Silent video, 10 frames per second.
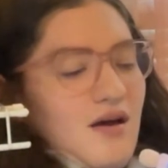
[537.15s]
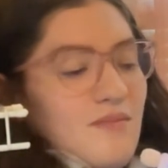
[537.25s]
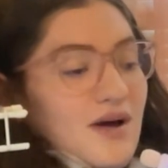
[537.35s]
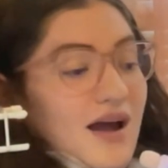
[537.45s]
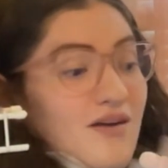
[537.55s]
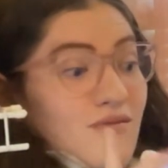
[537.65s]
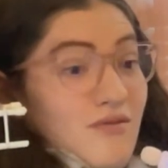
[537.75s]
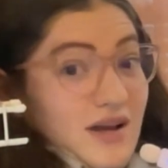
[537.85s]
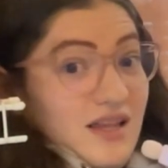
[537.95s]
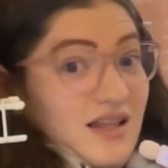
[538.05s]
But I
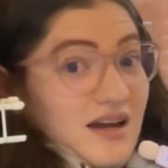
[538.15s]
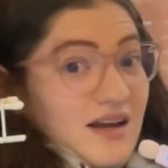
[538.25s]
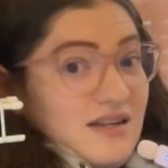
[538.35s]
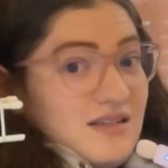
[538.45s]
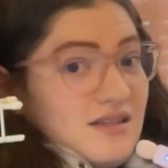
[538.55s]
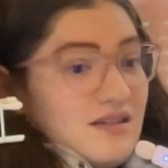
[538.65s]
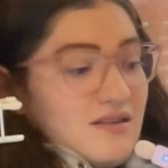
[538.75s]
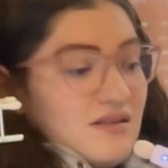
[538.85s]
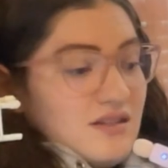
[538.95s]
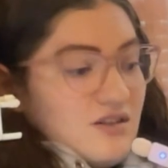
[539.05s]
really liked
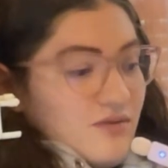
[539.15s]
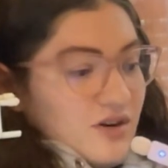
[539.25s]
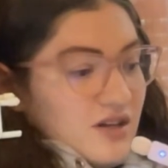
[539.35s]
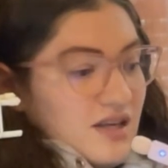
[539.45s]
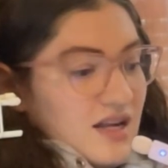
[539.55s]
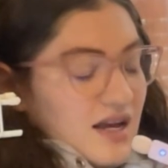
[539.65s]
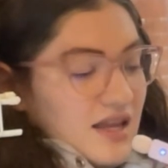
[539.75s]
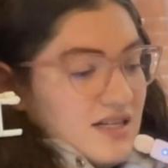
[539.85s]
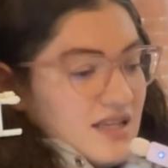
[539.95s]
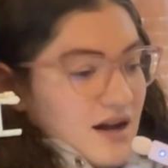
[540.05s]
Silver Elite. I
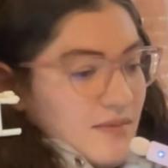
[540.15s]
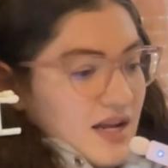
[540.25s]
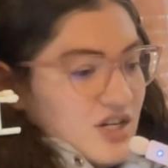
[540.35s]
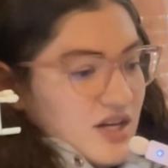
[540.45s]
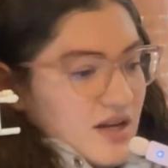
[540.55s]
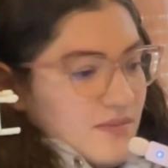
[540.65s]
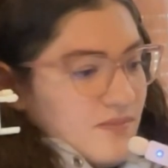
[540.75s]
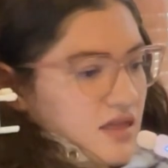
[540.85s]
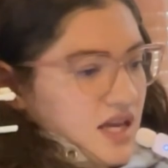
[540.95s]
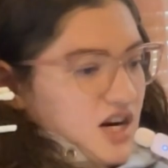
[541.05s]
liked the combination.
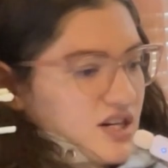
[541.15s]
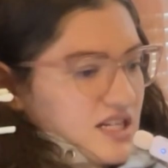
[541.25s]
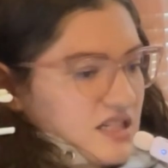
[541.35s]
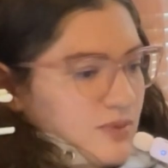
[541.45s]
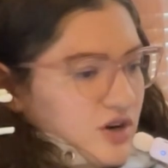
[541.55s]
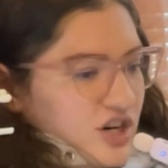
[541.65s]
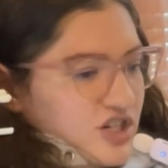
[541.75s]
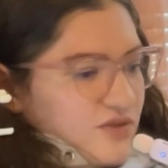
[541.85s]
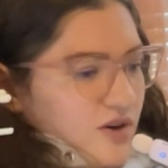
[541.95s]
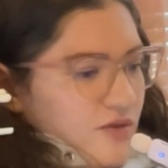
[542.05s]
The Irresistible
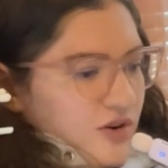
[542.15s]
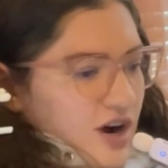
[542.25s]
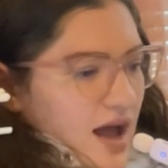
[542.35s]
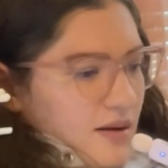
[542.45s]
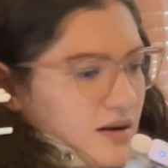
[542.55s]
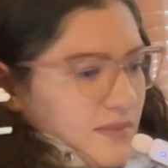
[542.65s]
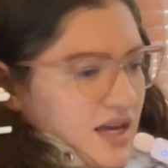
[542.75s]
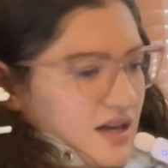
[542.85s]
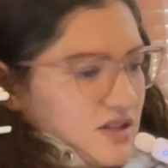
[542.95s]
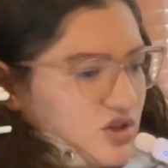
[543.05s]
Urge to Fall for Your
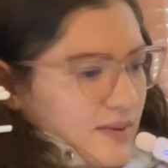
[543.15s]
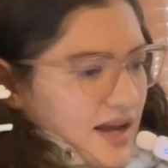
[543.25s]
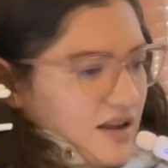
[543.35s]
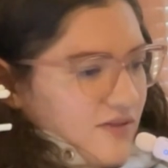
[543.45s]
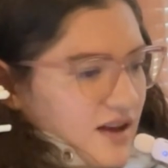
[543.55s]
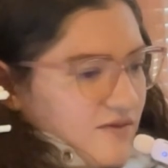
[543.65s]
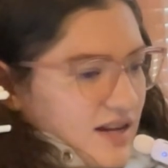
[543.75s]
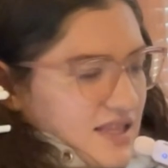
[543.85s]
Enemy is Hermione fanfic